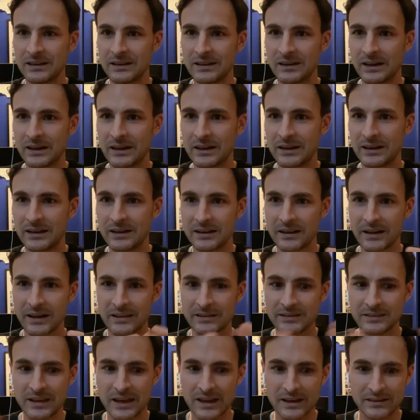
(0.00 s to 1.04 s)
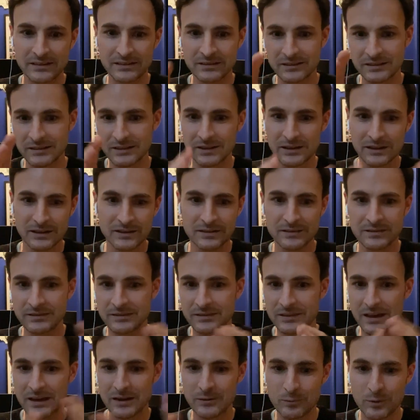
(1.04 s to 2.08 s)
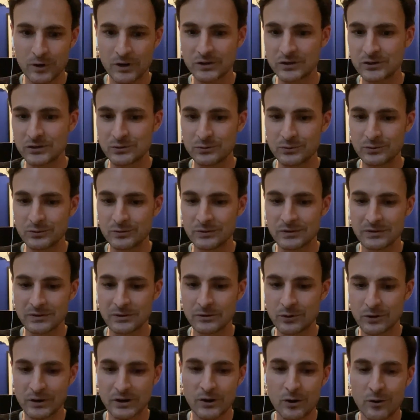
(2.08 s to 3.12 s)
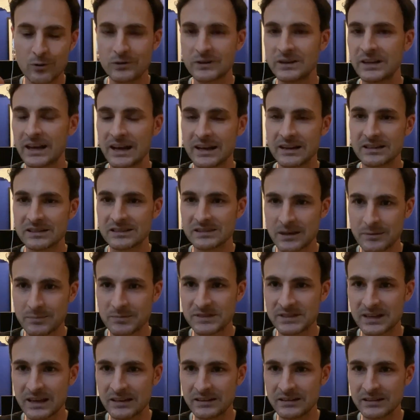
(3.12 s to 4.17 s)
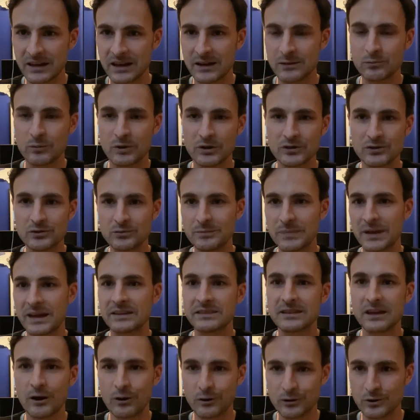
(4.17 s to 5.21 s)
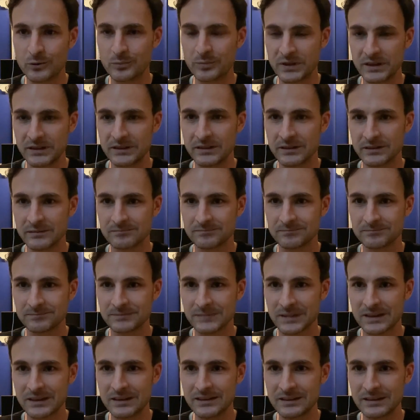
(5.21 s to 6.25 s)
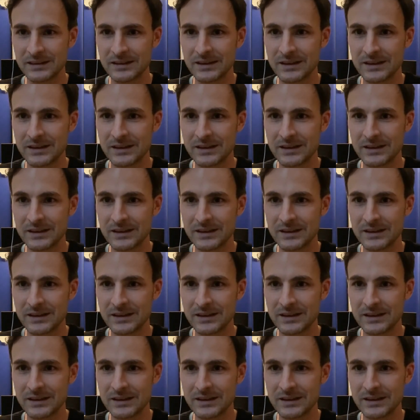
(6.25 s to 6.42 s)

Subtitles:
And then they want to look only at a subset and want to make their own opinion. Yeah?